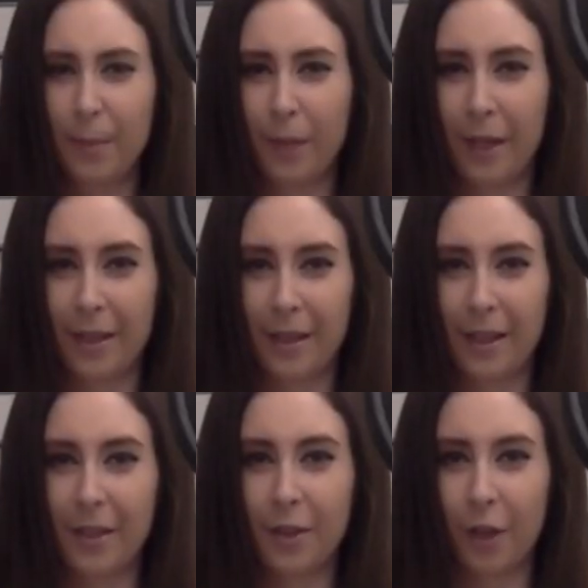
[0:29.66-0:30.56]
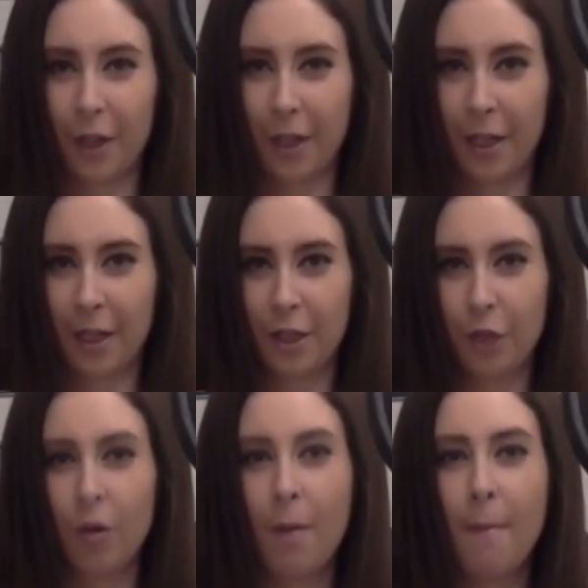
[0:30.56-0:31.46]
place is turning
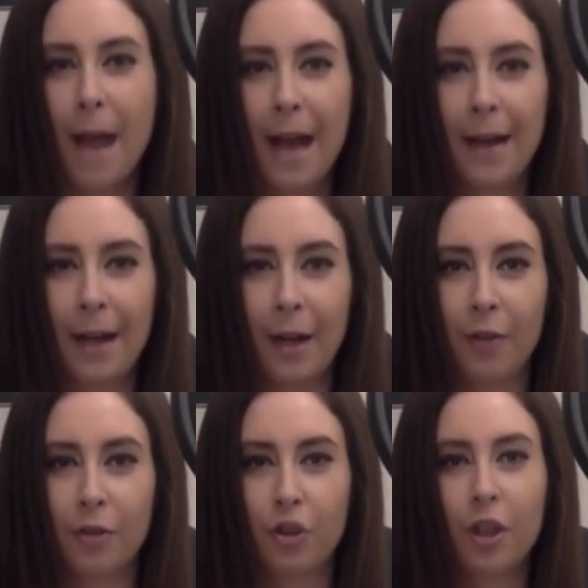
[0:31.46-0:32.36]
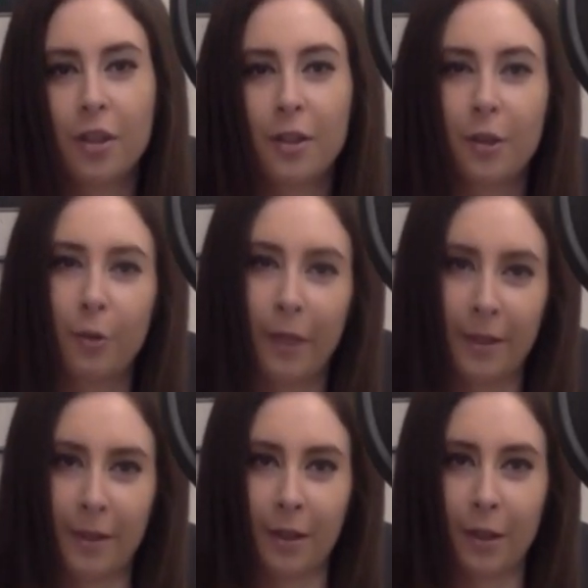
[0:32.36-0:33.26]
into a madhouse. Just 2
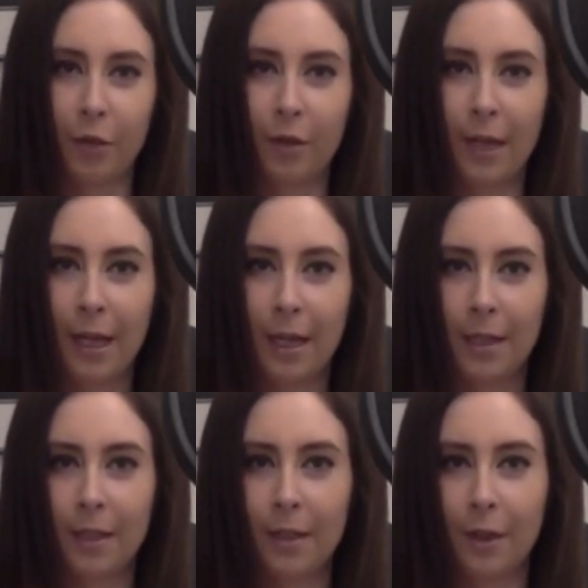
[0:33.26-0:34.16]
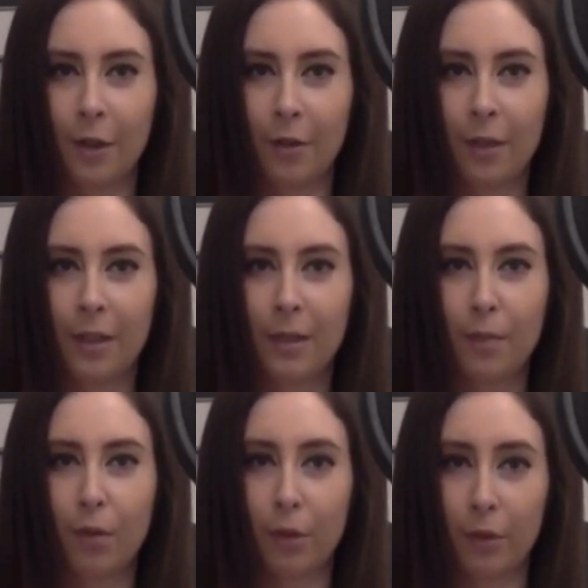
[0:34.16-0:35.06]
weeks ago, you had Andy No. He's in
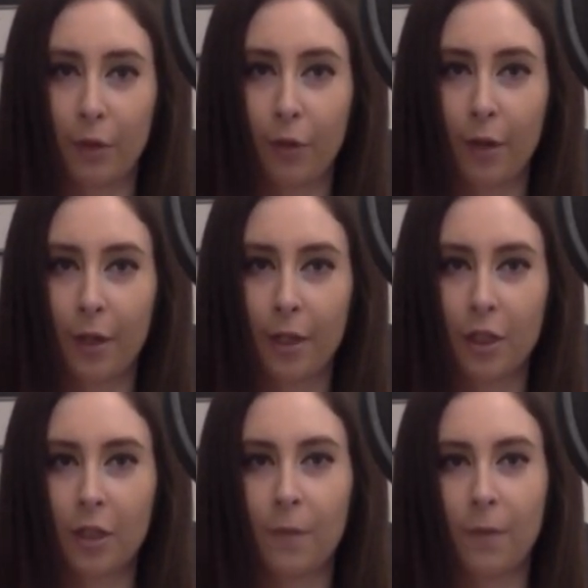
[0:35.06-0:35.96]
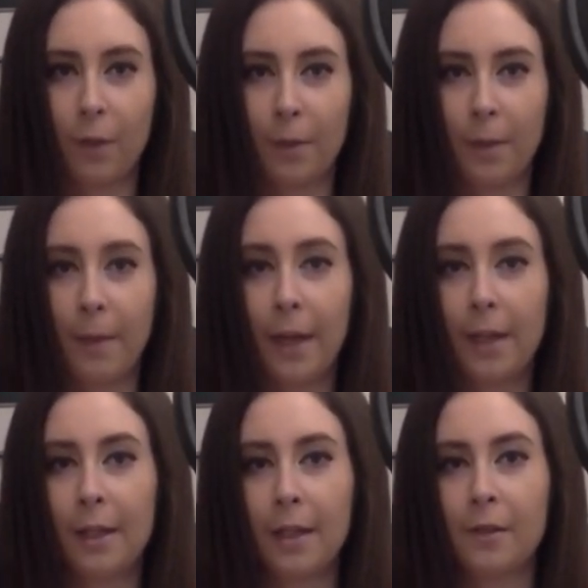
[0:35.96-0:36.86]
Portland, Oregon, just filming,
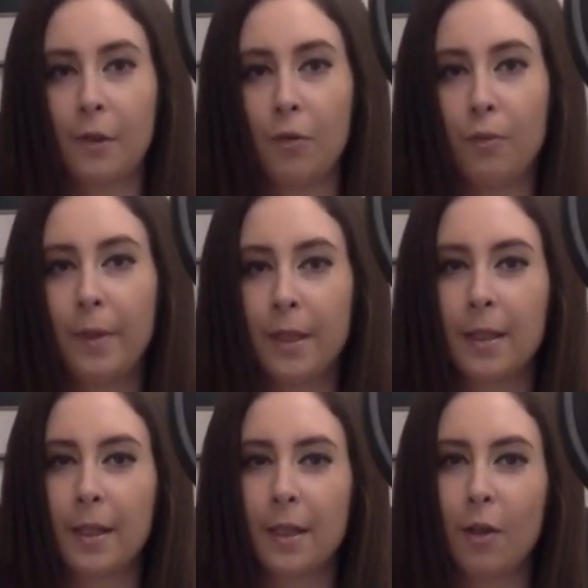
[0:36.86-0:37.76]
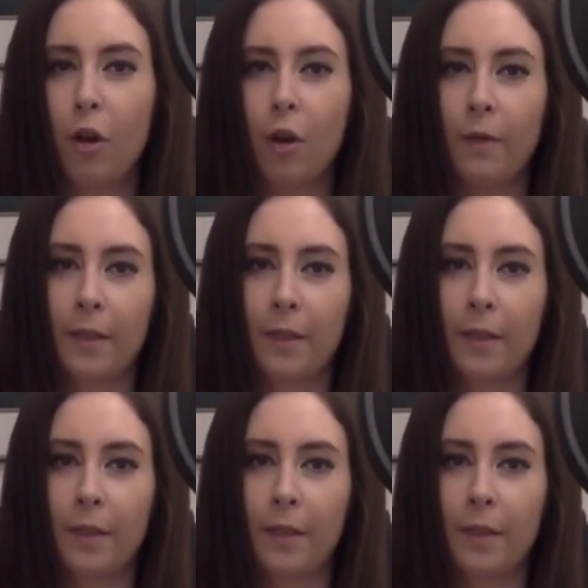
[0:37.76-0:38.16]
minding his own business, and all of a